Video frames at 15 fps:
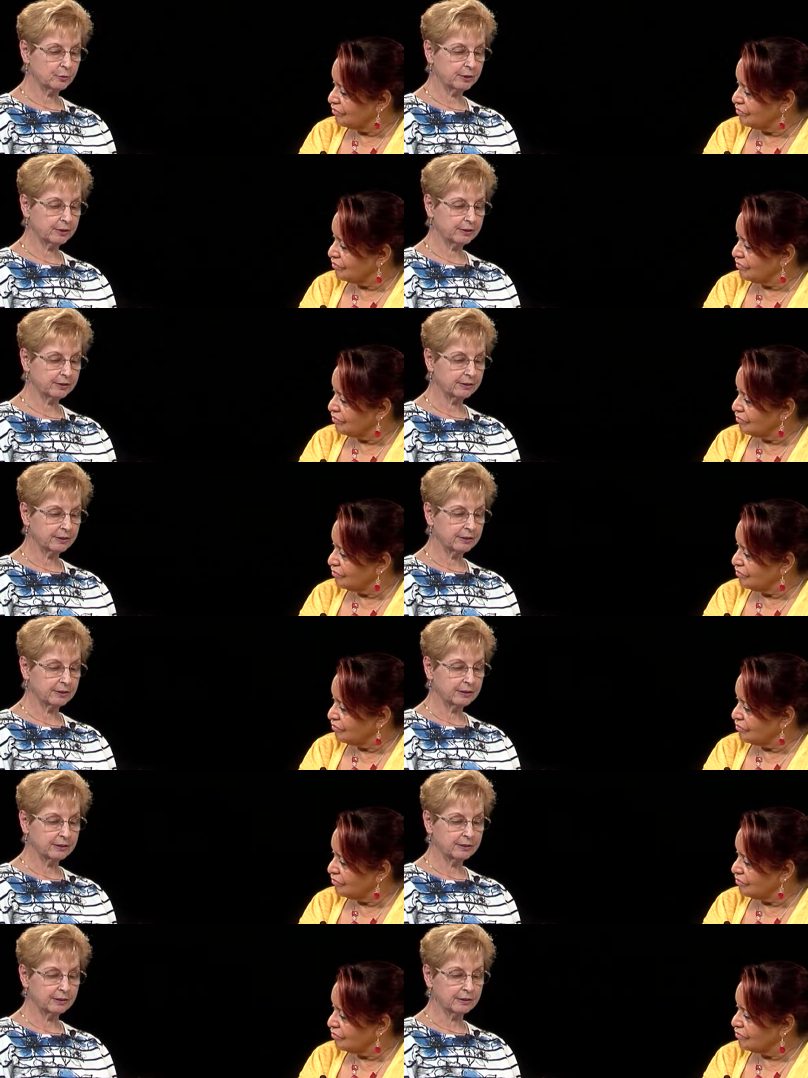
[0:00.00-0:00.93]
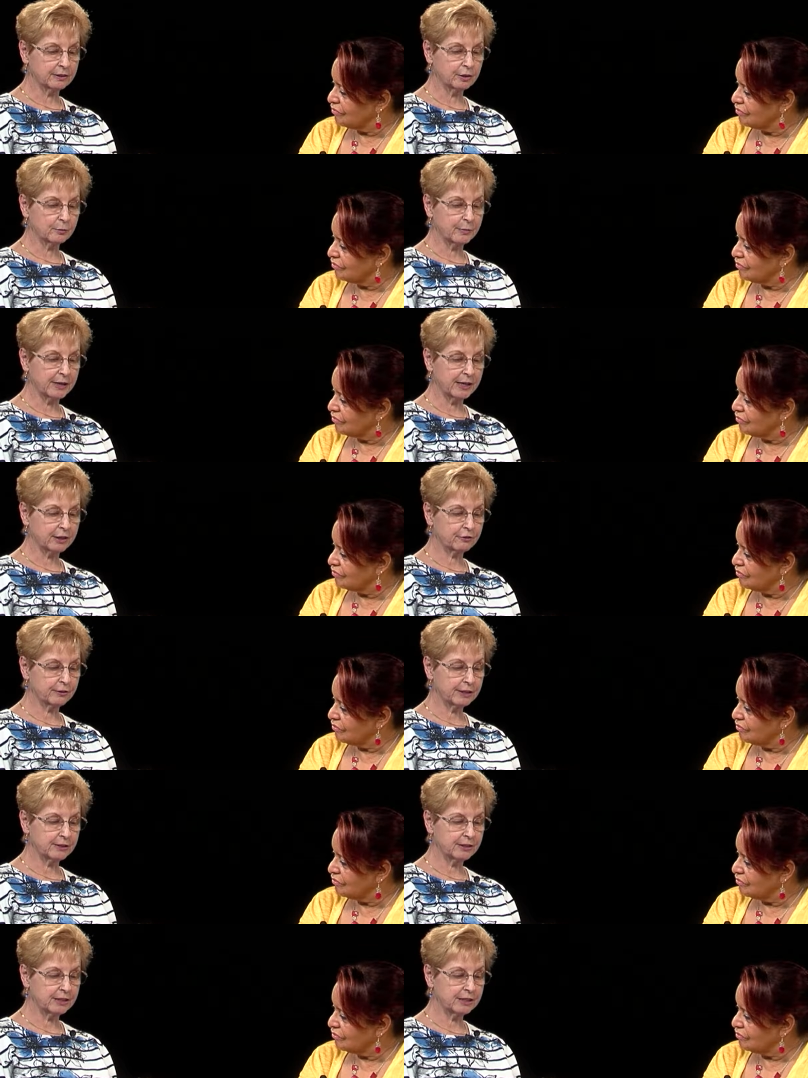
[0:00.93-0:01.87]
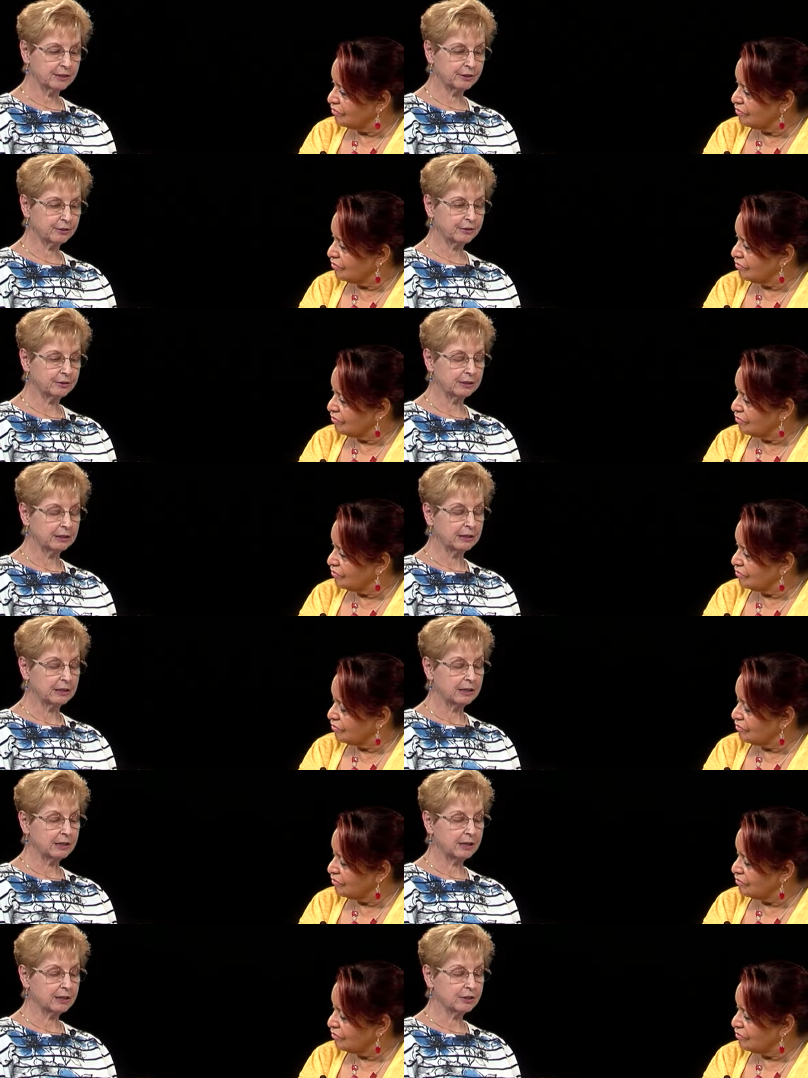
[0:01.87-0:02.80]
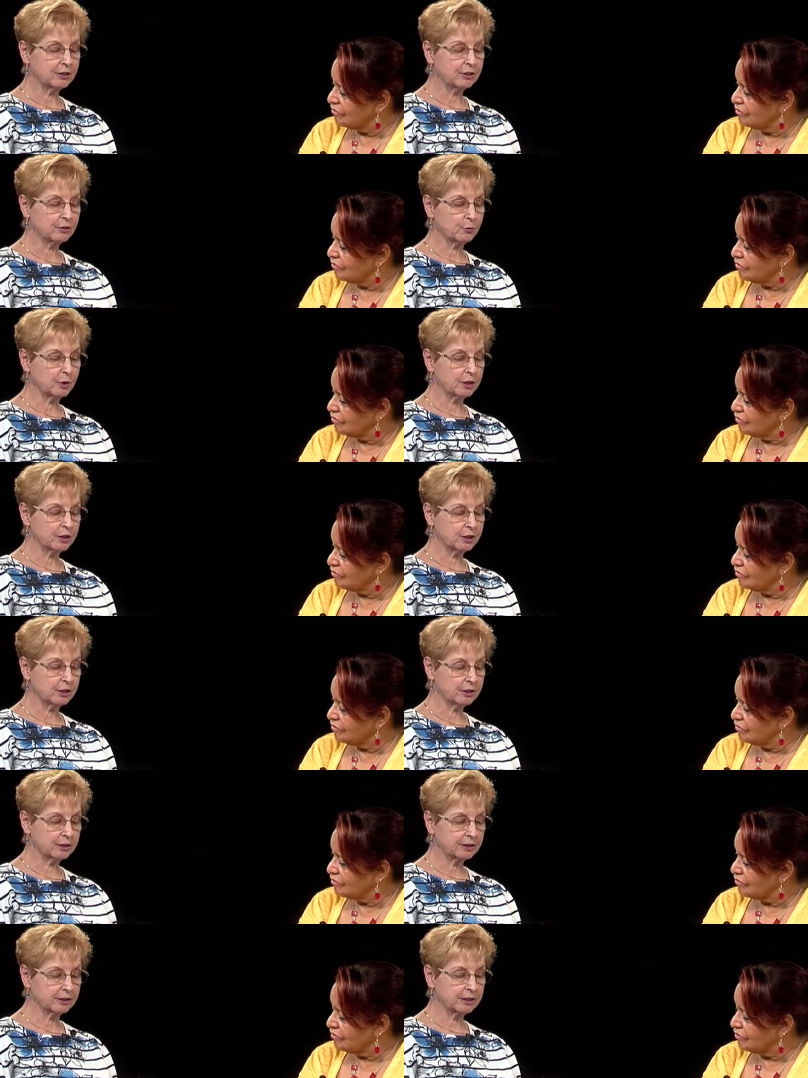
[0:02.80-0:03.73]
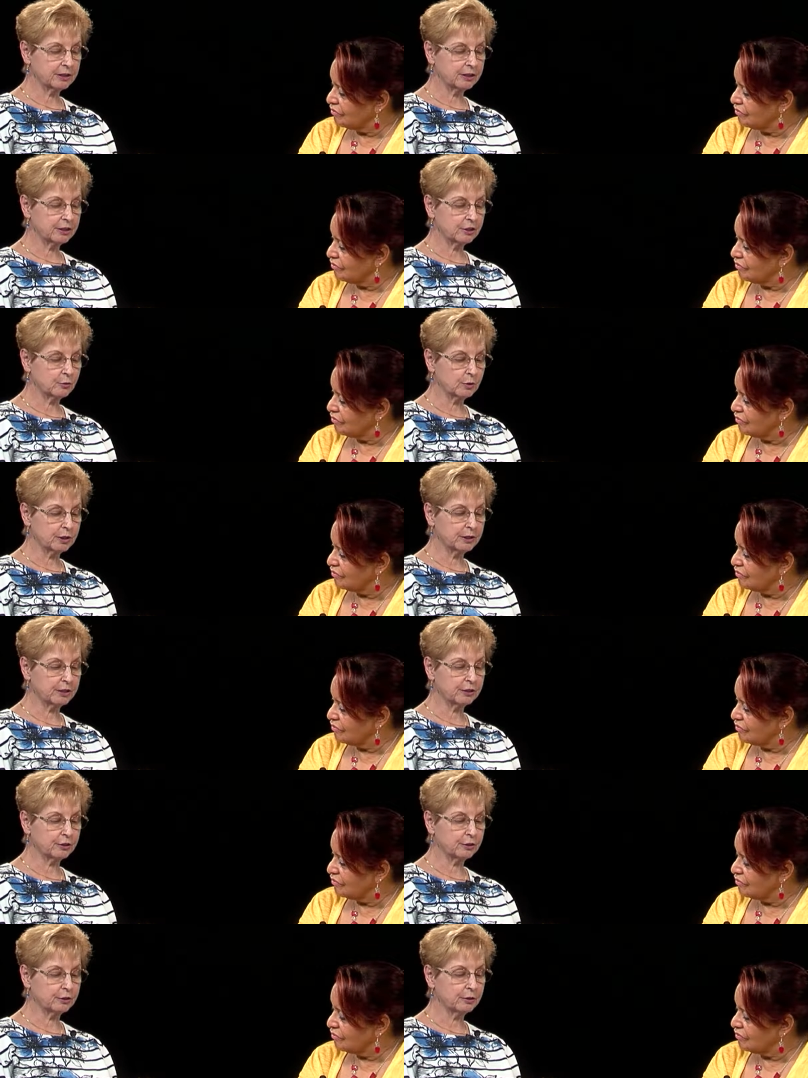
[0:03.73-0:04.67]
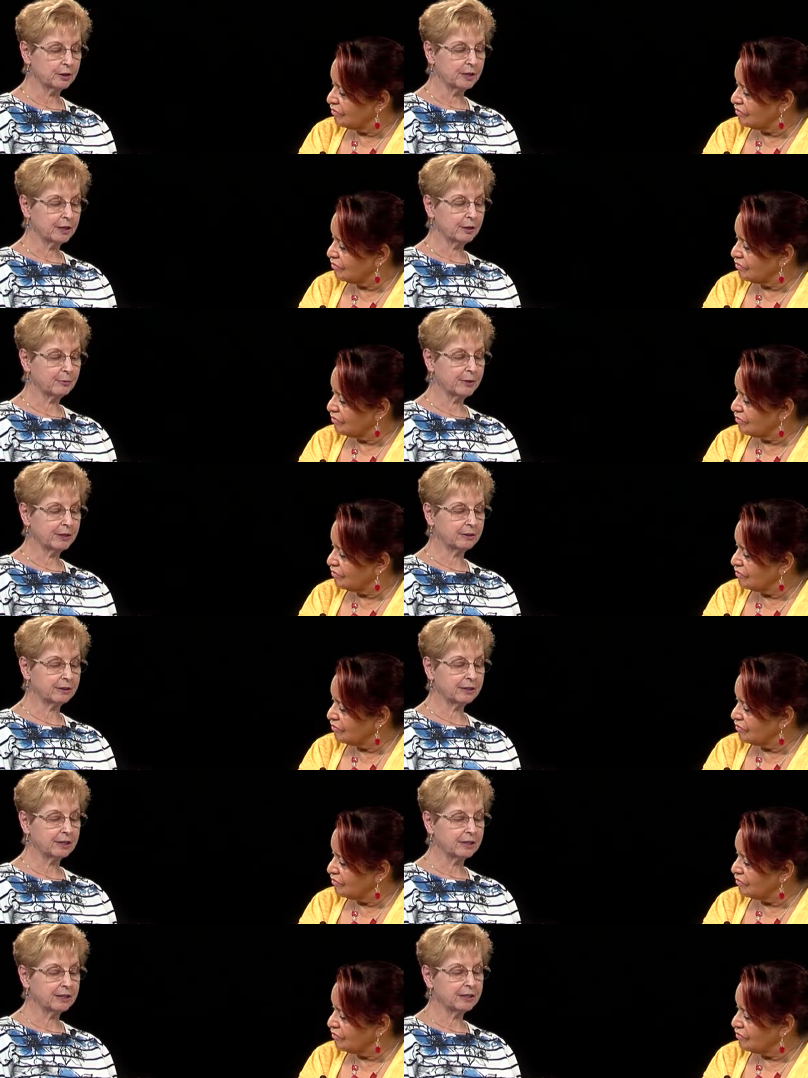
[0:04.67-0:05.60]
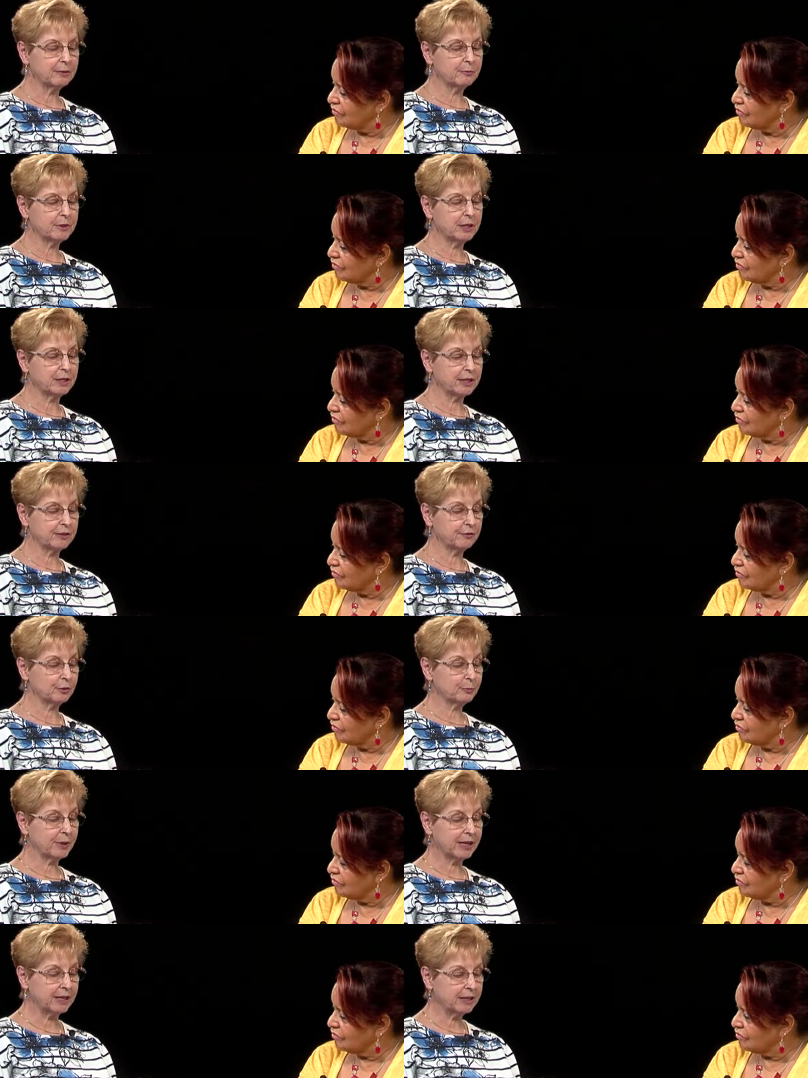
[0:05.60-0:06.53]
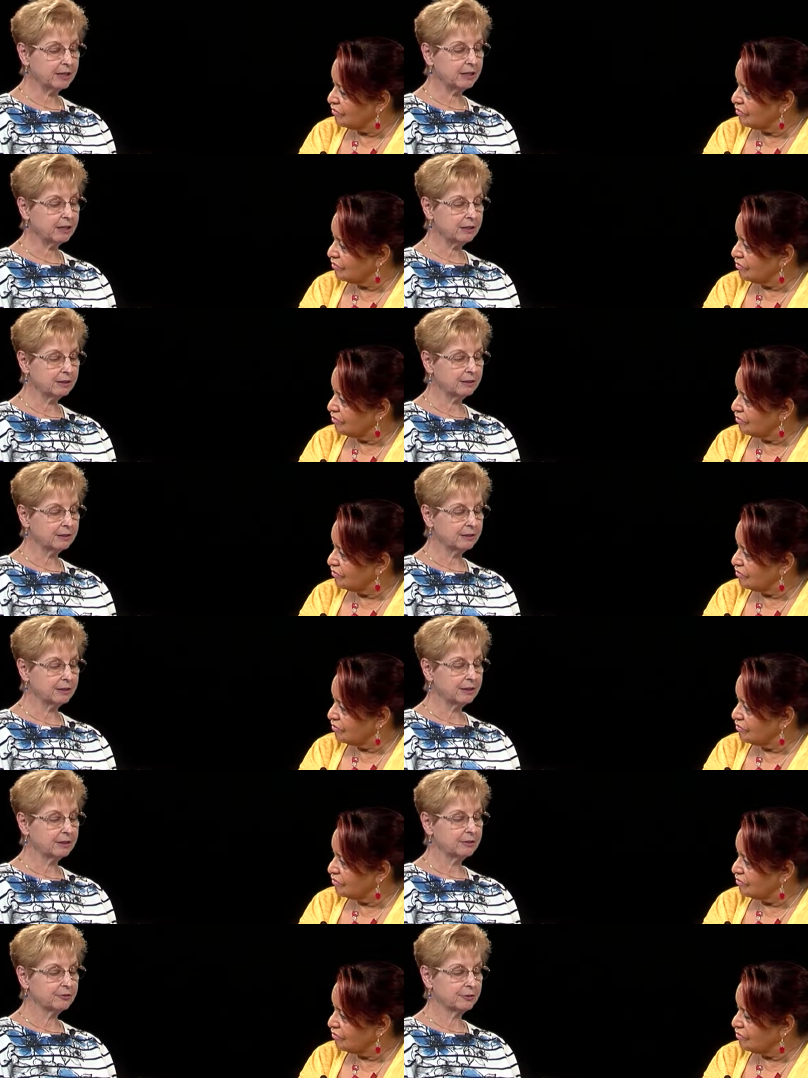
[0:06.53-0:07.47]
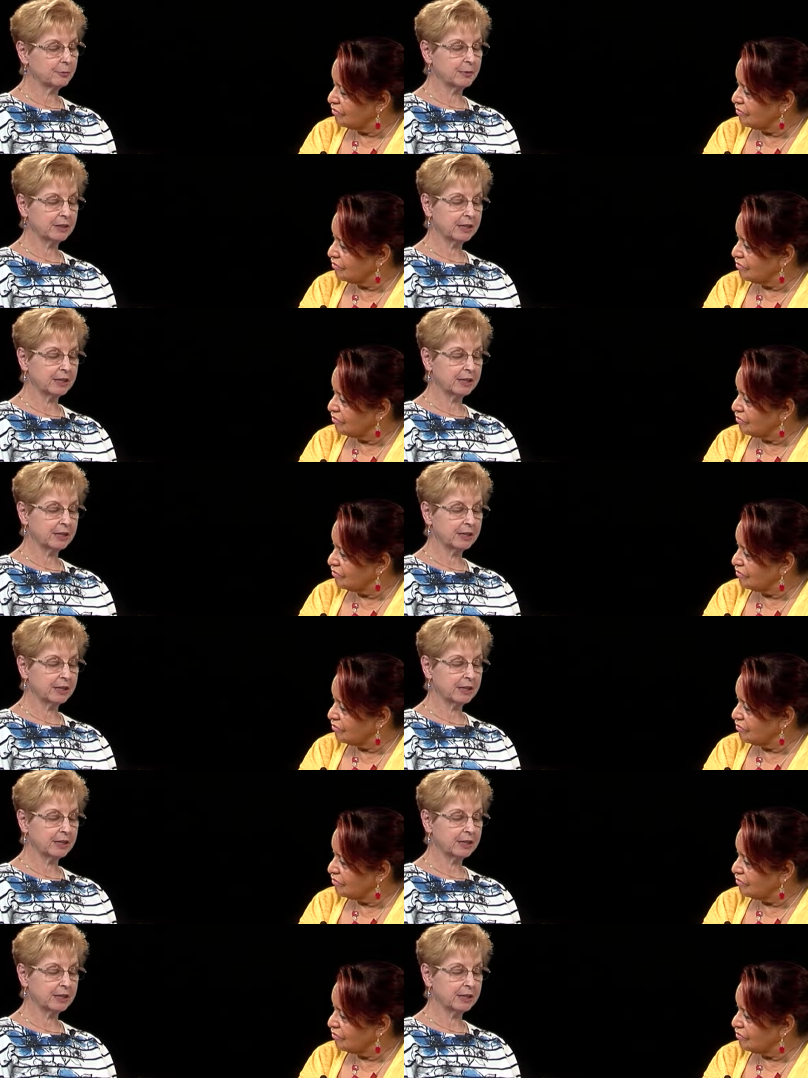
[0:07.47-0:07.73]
Speaker 1: with a little background here, I just wanted to continue on here about him not having pain from the